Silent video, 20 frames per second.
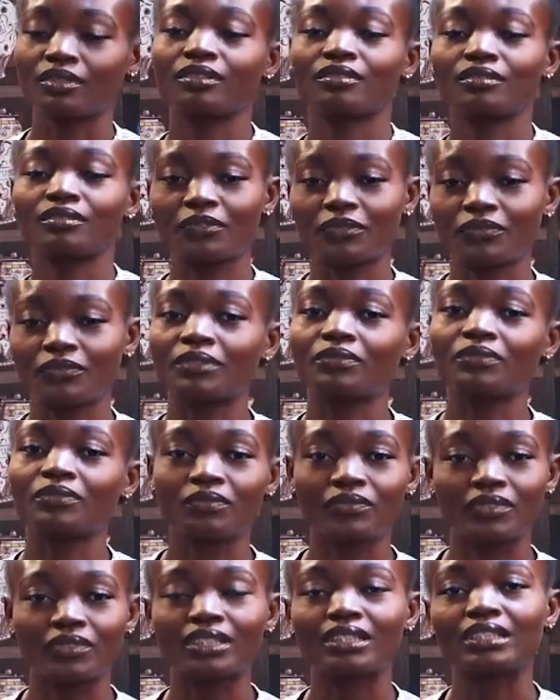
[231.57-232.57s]

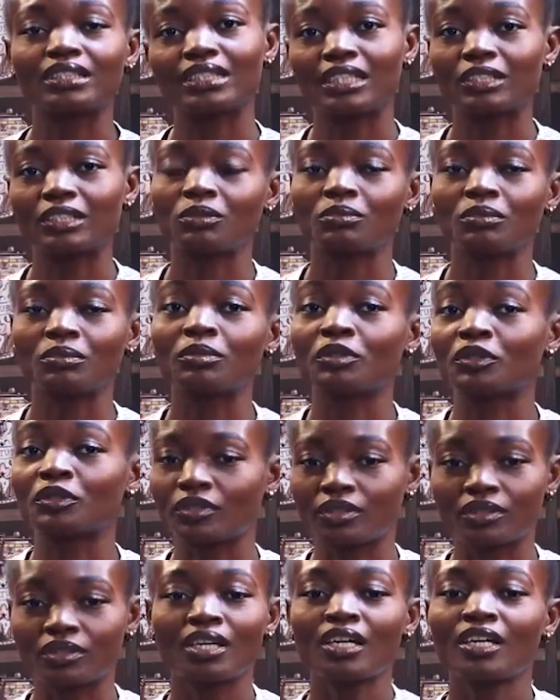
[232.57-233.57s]
50-50 settlement, because
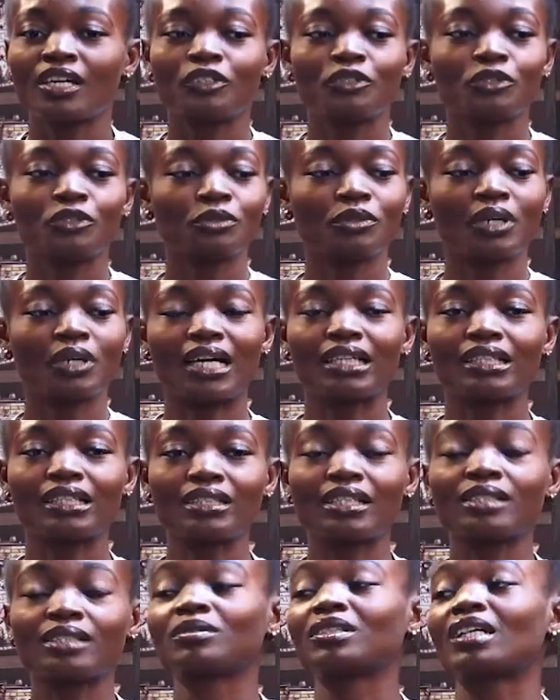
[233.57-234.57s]
you had the,
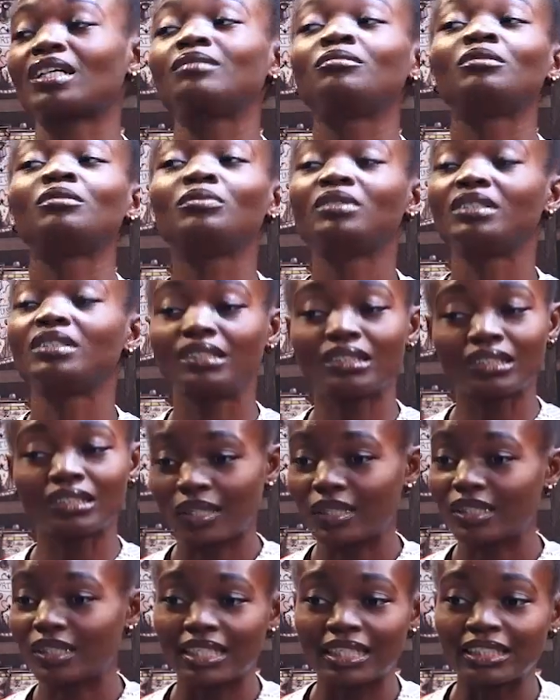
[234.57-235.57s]
especially maybe in this
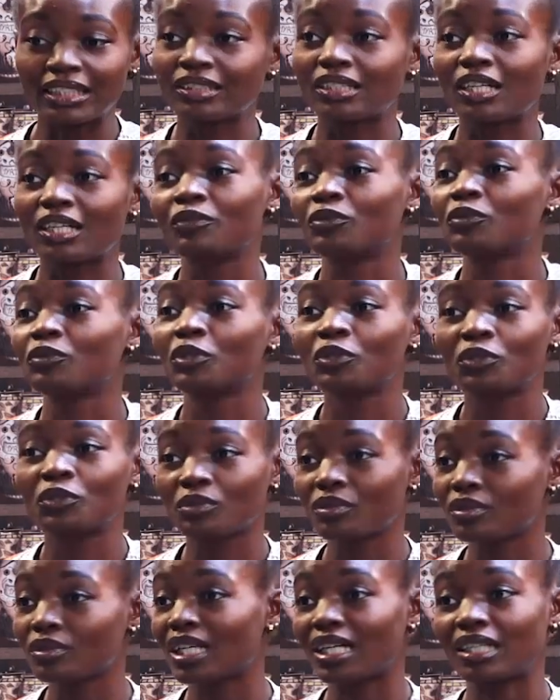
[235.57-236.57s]
Nigeria, if you want to do
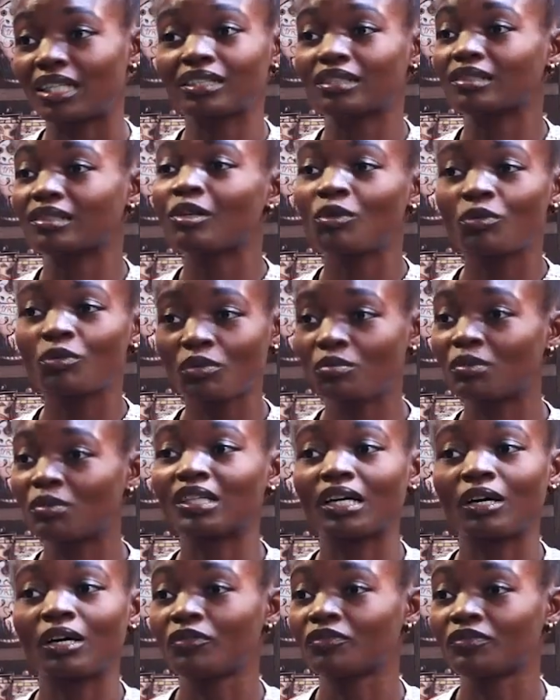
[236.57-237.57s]
that, women are
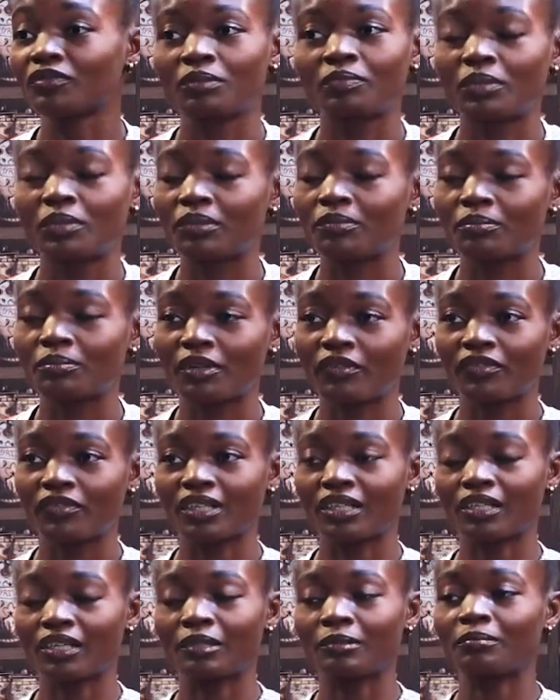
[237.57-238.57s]
of
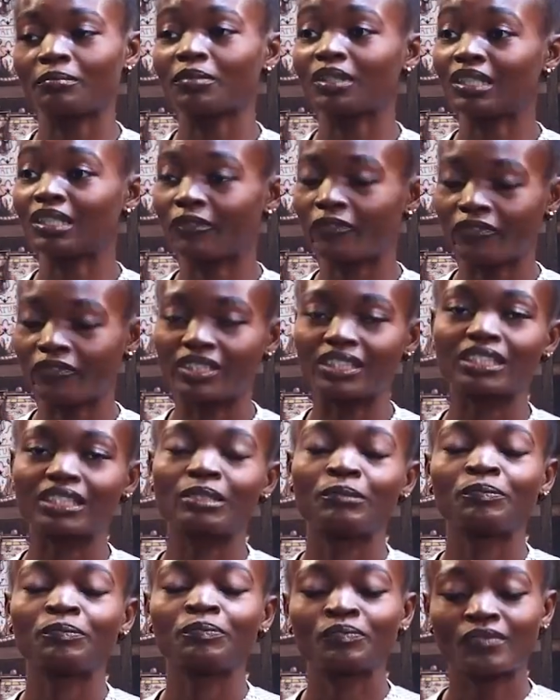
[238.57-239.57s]
benefit,
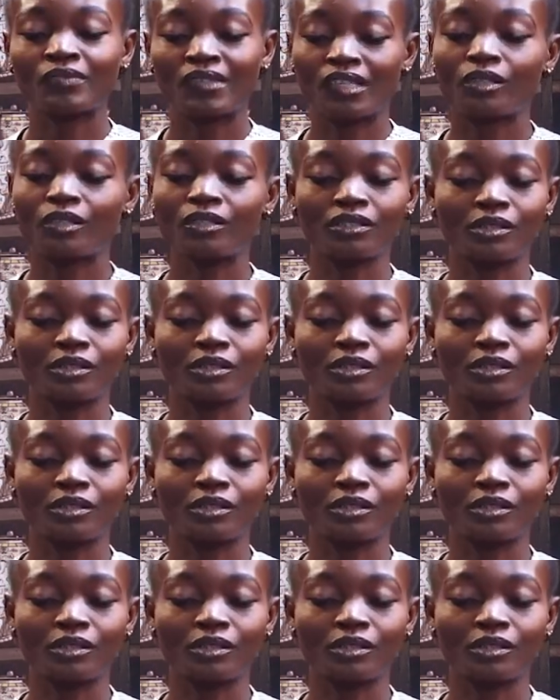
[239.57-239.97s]
because